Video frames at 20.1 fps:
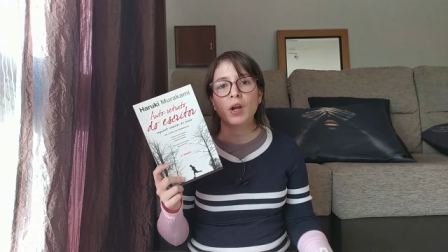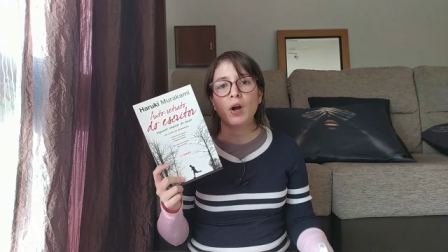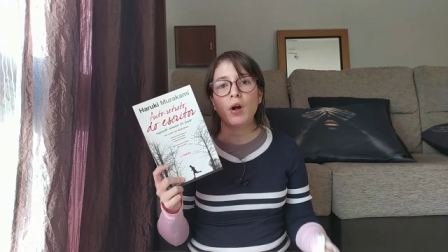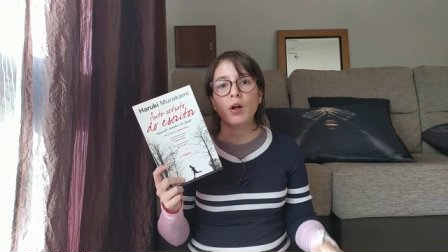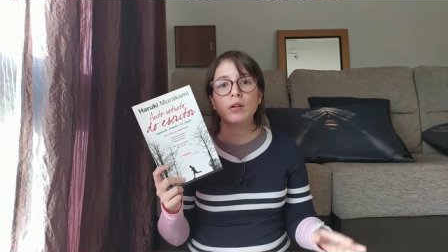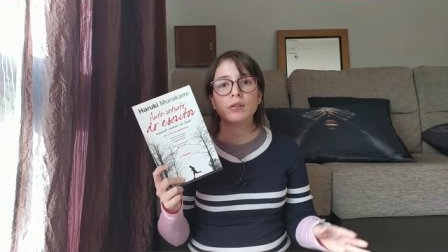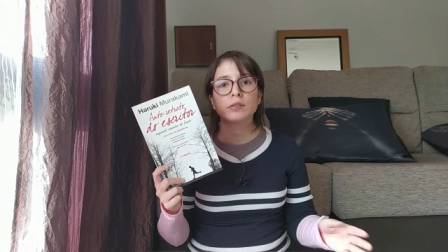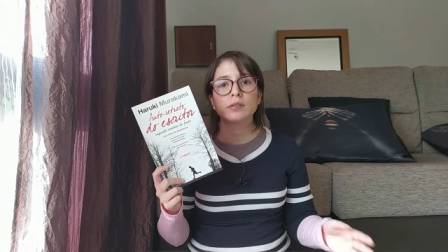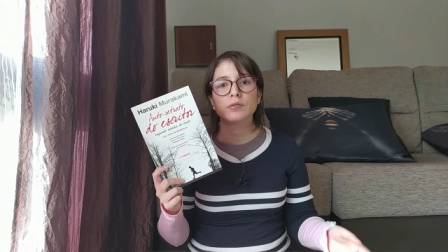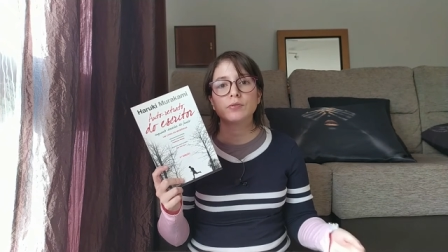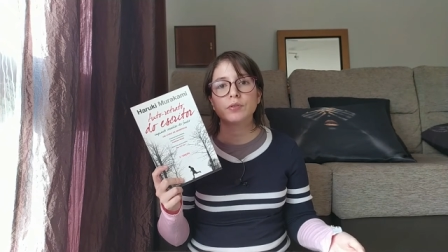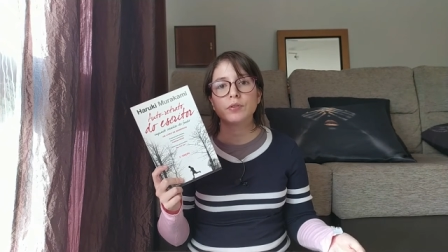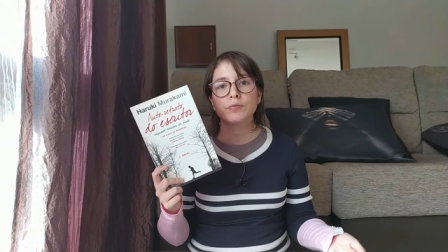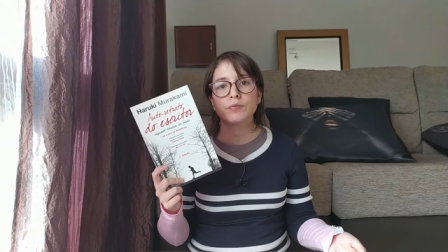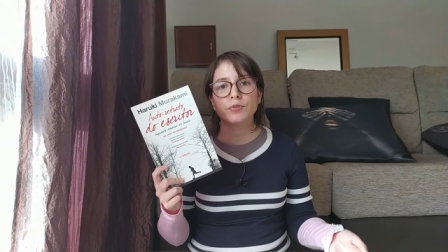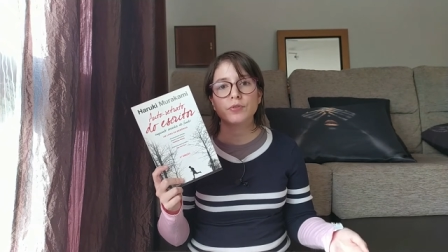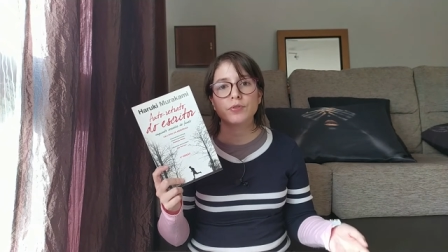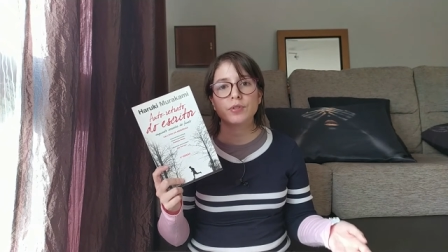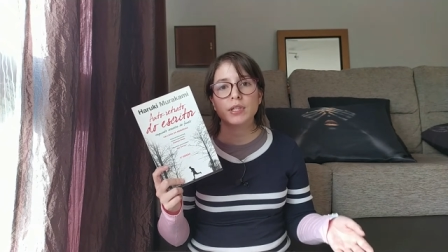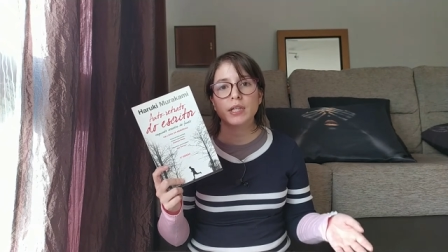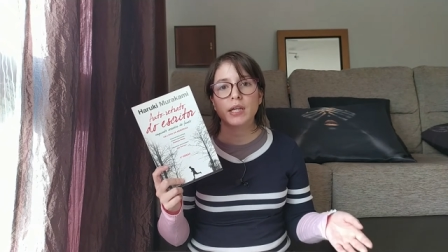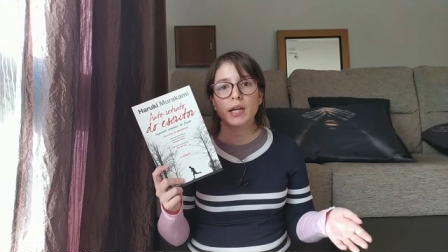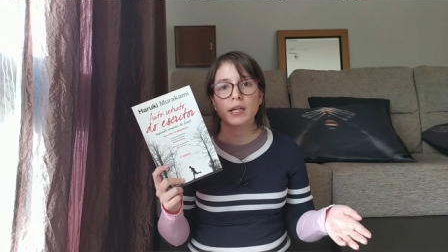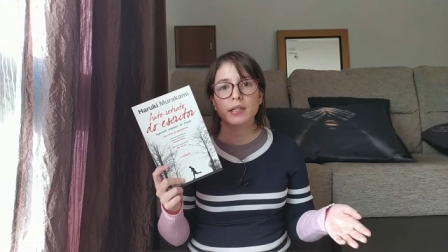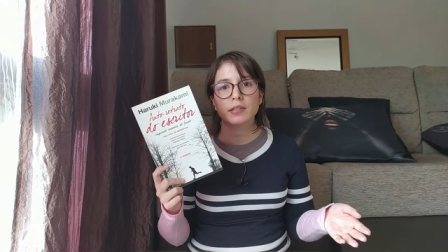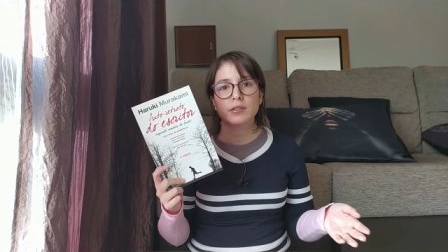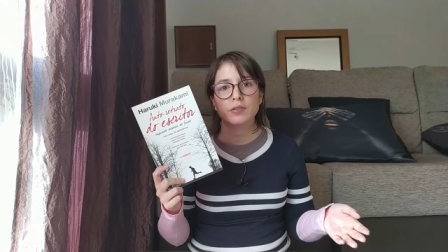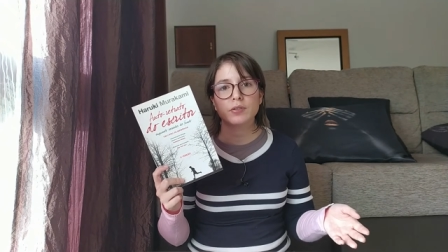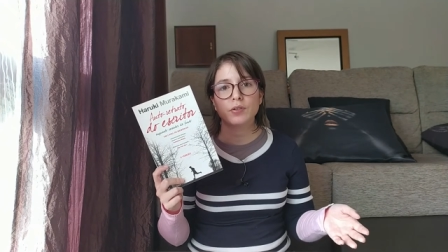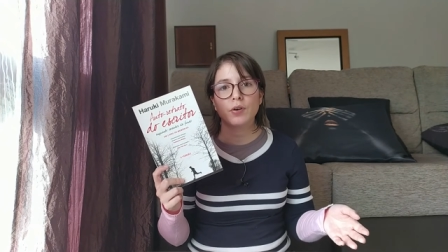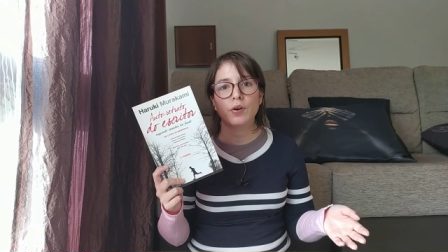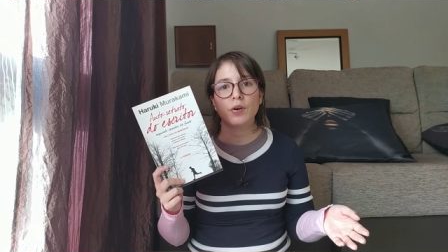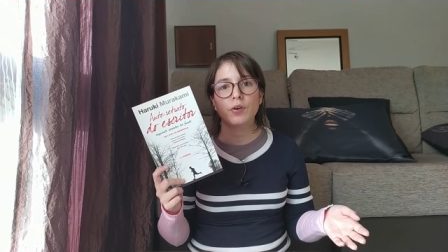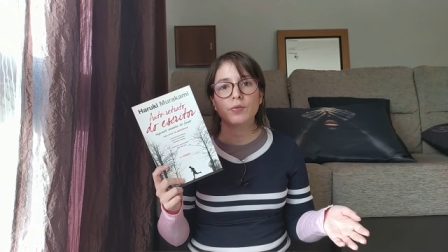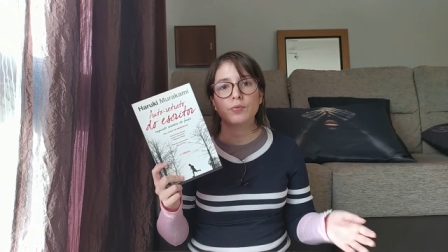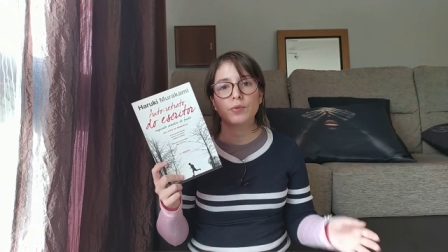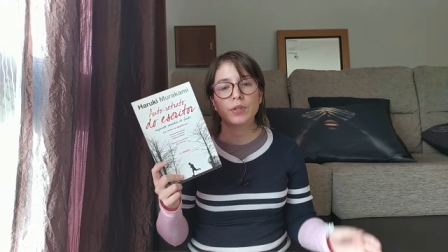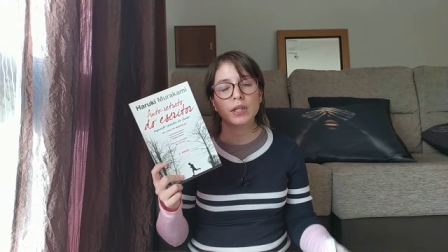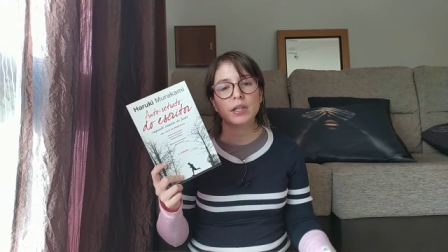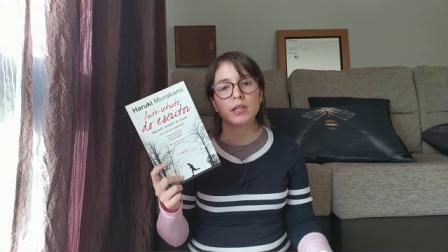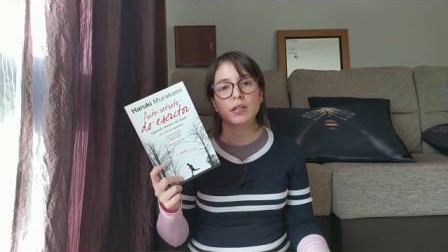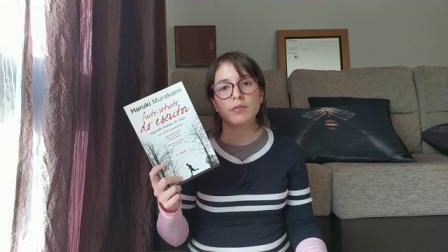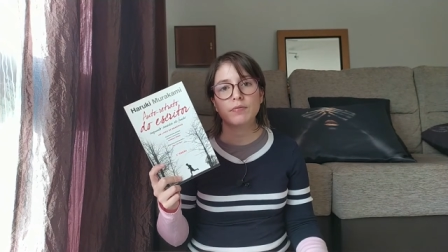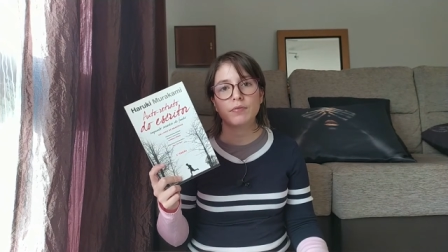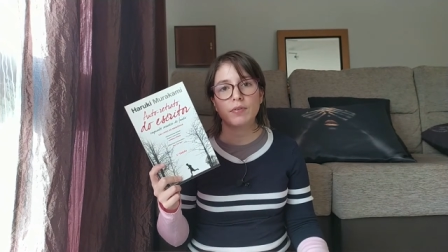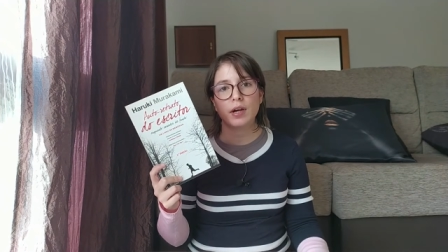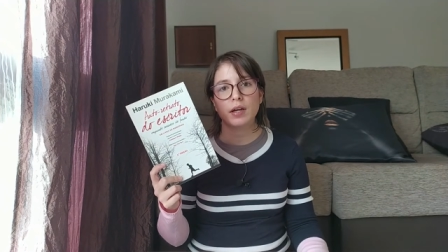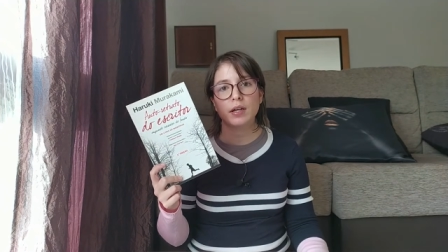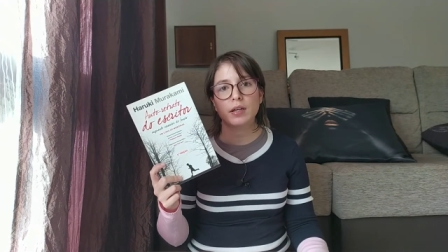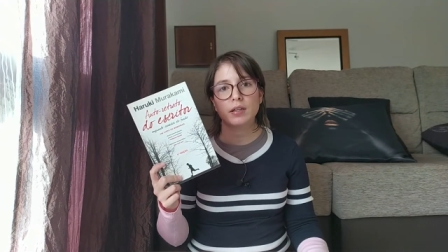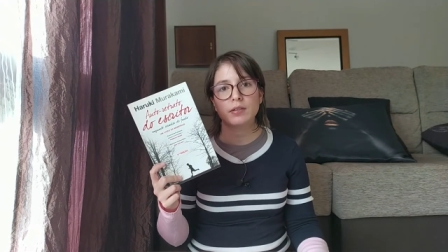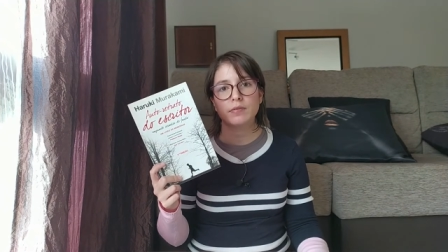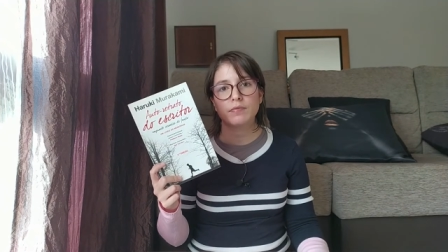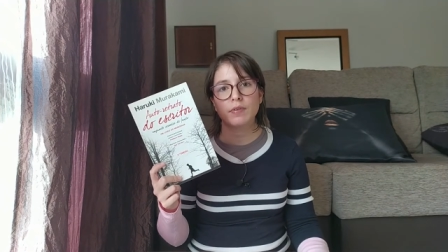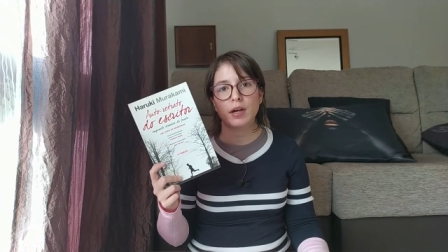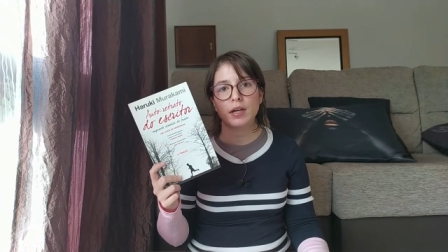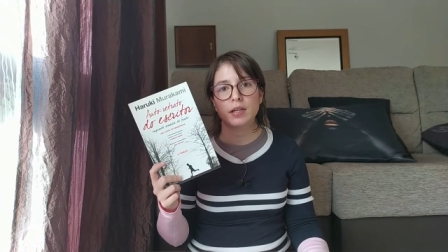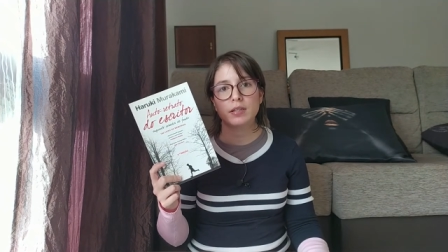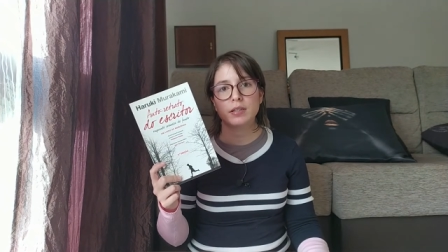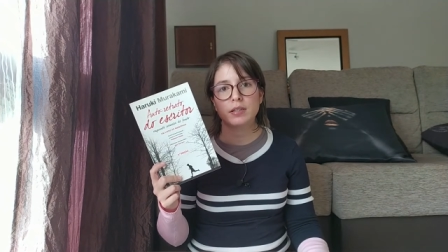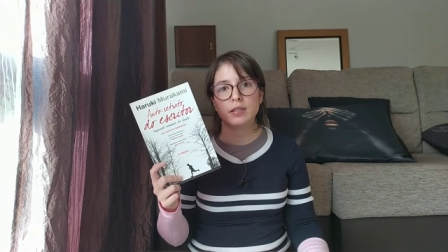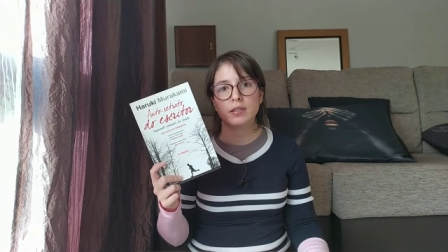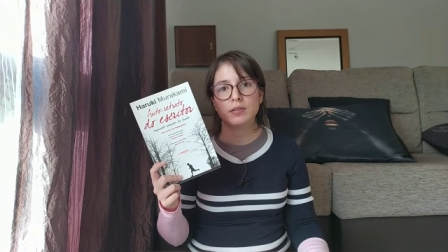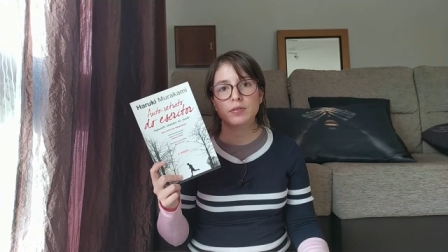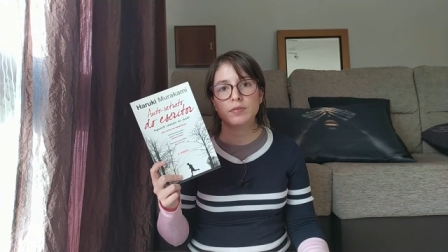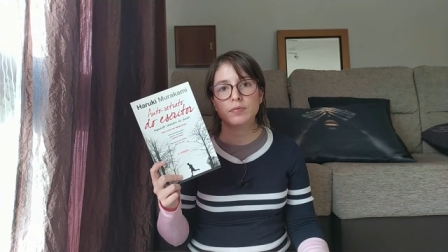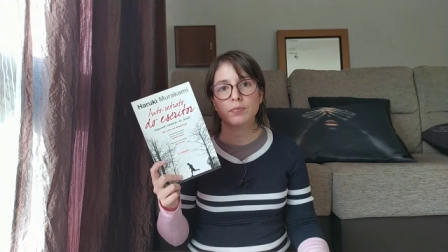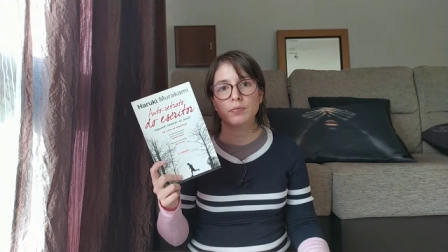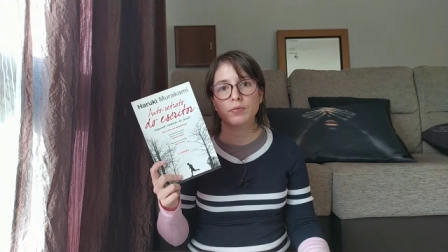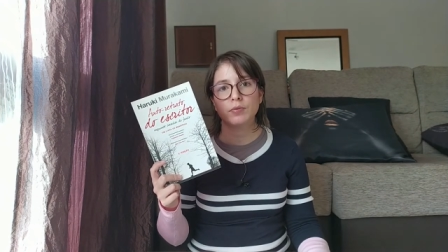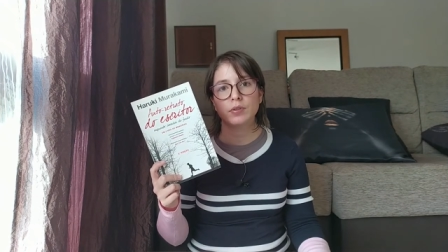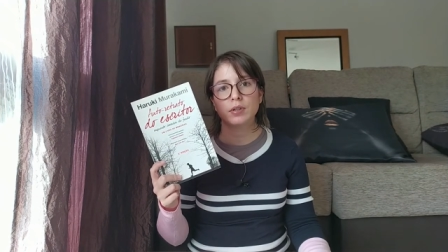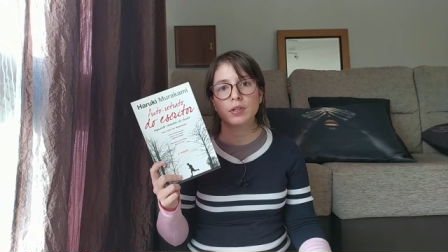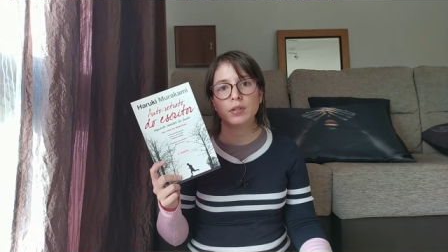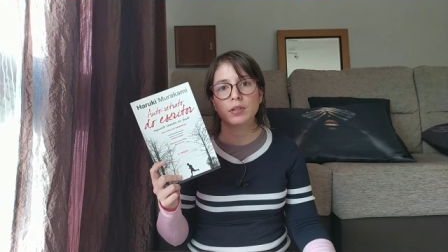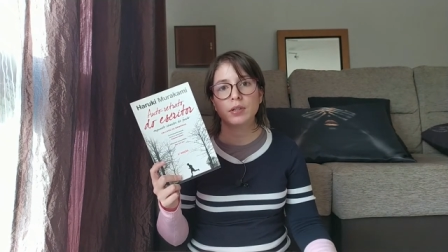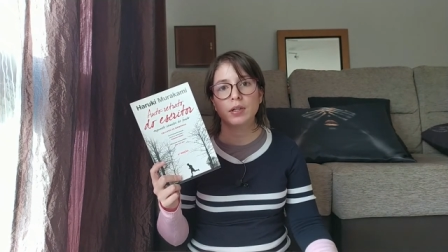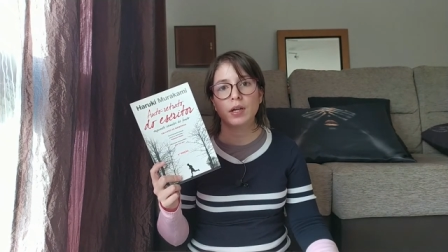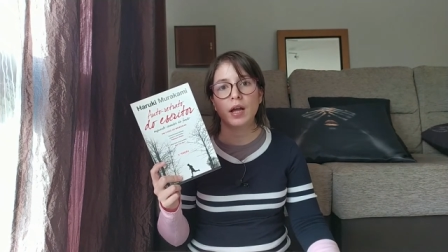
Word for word: all the reviews that I saw really advi advise this book.